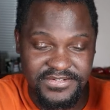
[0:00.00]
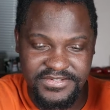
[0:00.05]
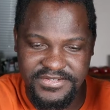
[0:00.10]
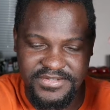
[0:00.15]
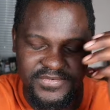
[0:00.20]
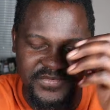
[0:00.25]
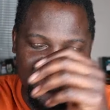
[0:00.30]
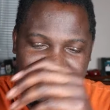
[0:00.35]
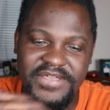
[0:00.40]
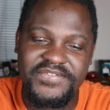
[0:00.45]
I don't
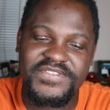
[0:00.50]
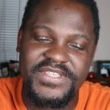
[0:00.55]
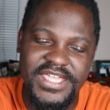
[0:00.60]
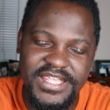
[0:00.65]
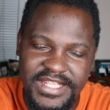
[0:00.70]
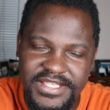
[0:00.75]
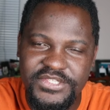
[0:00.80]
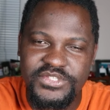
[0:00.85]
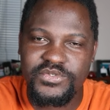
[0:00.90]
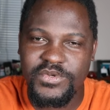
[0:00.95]
know. They have
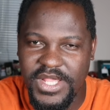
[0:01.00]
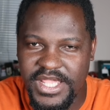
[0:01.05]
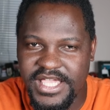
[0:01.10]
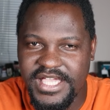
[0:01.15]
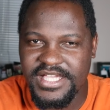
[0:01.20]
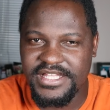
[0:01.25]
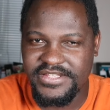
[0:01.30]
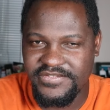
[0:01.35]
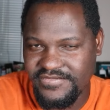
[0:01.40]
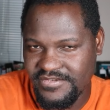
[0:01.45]
signed a
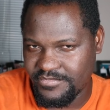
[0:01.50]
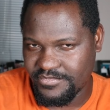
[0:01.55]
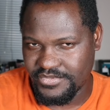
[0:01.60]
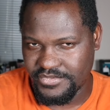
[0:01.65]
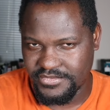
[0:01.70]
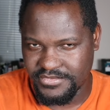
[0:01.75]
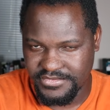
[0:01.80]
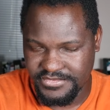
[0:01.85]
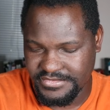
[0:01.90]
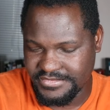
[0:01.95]
striker,
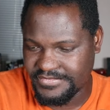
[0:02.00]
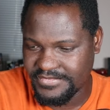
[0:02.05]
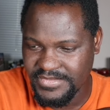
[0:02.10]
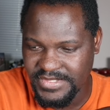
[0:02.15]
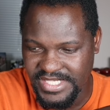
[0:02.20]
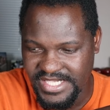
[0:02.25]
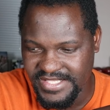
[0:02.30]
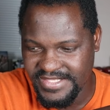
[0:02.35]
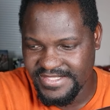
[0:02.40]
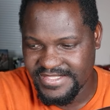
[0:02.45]
Liverpool.
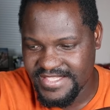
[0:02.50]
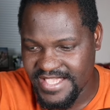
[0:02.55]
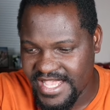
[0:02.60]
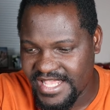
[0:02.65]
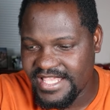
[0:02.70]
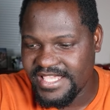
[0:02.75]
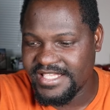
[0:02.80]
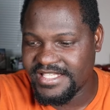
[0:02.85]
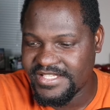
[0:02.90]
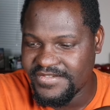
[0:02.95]
And
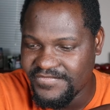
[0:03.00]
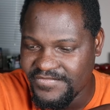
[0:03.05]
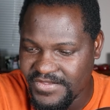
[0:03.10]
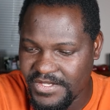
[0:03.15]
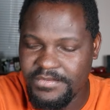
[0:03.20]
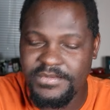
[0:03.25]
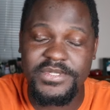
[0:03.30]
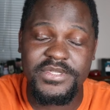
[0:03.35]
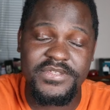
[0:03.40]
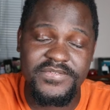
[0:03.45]
that is a
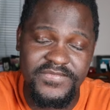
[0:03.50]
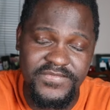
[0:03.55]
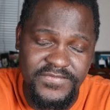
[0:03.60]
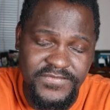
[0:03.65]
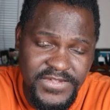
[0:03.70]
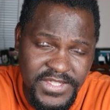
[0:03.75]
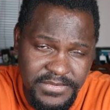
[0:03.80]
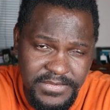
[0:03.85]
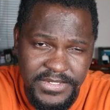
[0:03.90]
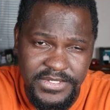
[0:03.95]
very,
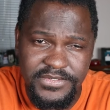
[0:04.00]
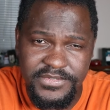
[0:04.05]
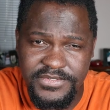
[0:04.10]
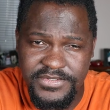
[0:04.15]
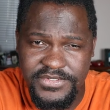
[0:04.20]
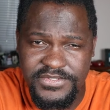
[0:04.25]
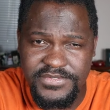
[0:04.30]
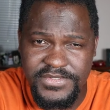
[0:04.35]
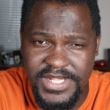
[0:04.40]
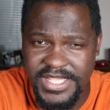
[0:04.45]
very
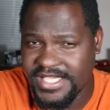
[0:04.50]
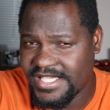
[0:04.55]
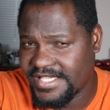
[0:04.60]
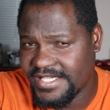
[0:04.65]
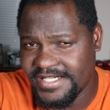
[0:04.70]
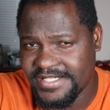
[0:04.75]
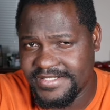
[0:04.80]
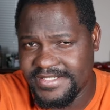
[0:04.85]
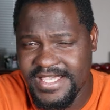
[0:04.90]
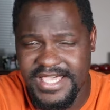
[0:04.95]
good
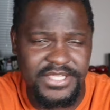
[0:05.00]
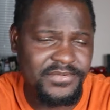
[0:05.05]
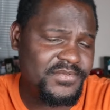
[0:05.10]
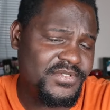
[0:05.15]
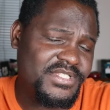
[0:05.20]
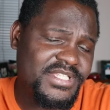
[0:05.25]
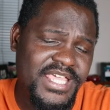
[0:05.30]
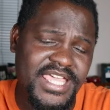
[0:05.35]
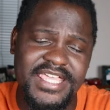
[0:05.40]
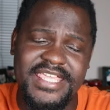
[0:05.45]
striker. I
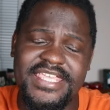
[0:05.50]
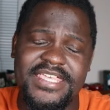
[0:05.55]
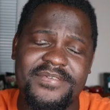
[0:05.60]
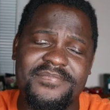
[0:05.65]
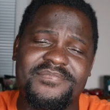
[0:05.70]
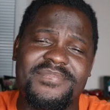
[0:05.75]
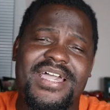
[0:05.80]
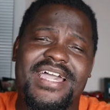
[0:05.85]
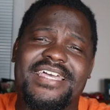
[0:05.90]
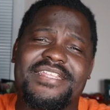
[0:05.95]
would take
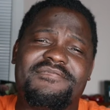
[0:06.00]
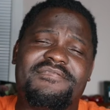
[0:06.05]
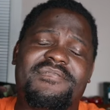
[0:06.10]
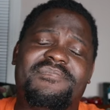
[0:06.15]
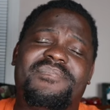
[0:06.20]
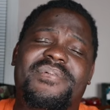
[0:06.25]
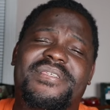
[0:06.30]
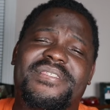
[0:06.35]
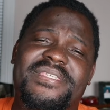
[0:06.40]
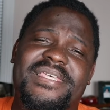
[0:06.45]
him
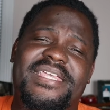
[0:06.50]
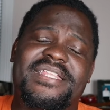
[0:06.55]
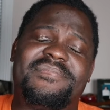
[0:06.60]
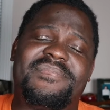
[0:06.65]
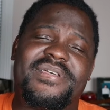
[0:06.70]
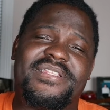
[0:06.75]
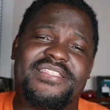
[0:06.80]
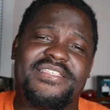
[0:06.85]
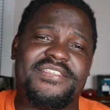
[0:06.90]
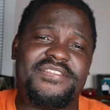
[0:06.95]

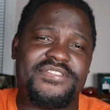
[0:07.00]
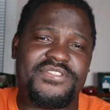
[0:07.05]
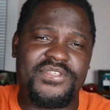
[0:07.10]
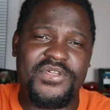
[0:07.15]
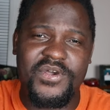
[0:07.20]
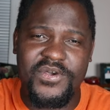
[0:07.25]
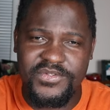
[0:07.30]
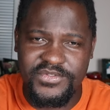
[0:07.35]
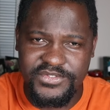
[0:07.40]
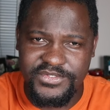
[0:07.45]
100%, but he's
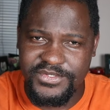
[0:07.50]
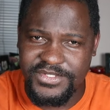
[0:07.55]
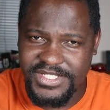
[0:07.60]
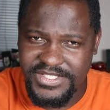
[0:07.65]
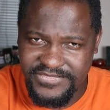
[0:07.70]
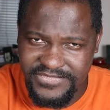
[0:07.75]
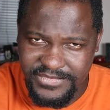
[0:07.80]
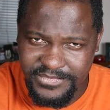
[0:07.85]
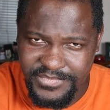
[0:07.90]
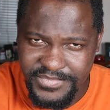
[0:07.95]
gone to
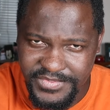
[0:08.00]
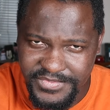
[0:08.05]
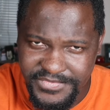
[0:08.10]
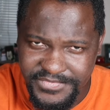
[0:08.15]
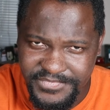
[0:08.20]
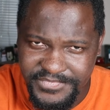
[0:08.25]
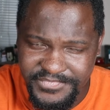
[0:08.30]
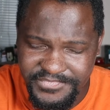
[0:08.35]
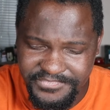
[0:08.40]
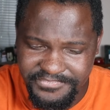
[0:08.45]
Liverpool.
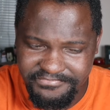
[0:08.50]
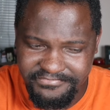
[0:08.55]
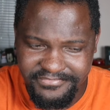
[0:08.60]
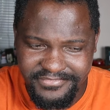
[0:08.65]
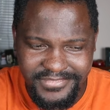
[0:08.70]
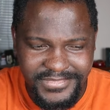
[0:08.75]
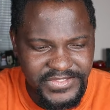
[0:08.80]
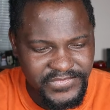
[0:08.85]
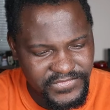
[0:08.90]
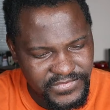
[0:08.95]

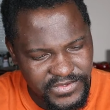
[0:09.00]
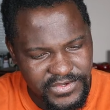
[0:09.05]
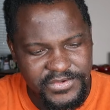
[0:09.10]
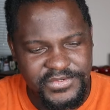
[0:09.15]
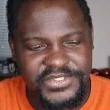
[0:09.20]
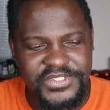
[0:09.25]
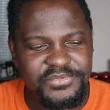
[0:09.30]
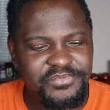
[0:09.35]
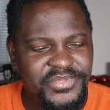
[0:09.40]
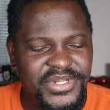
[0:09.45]
Of
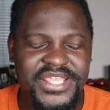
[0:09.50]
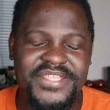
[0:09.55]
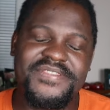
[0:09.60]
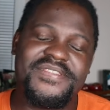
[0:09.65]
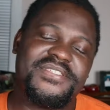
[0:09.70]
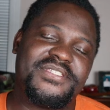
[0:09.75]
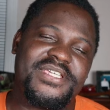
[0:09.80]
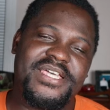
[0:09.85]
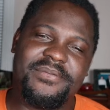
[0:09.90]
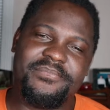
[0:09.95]
course,
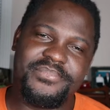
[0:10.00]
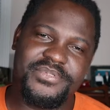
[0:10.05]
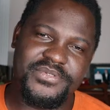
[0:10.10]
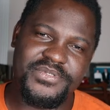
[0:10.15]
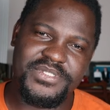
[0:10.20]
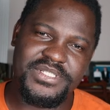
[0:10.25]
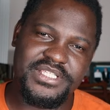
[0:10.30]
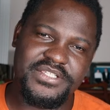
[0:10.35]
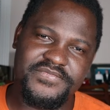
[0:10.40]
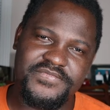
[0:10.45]
playing the
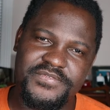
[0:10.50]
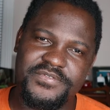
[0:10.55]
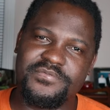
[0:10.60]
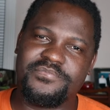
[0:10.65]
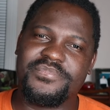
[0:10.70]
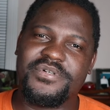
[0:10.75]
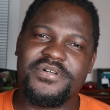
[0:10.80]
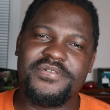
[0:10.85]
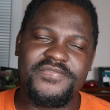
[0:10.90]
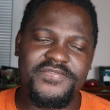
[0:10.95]
Champions League
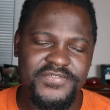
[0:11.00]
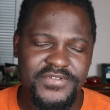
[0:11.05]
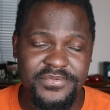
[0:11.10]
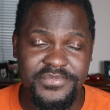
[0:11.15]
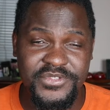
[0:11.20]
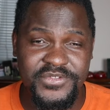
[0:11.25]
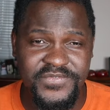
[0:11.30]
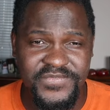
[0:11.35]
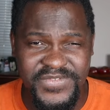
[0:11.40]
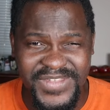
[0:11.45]
football
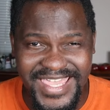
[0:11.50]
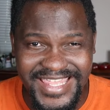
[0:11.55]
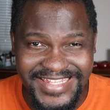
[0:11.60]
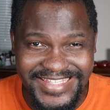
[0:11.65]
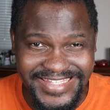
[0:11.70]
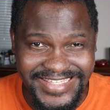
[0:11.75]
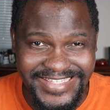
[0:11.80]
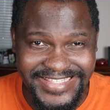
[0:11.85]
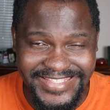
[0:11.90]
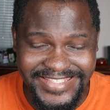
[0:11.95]
from
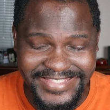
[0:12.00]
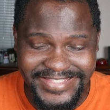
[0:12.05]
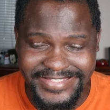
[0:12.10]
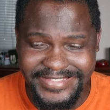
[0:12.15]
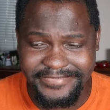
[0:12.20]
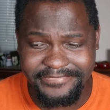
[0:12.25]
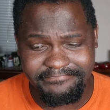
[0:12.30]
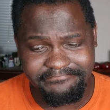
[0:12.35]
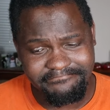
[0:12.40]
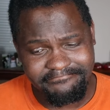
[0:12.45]

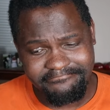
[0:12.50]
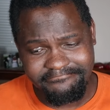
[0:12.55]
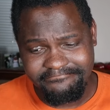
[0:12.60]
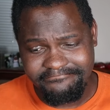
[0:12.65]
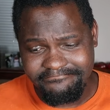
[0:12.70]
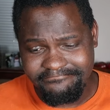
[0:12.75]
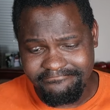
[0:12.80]
Juventus.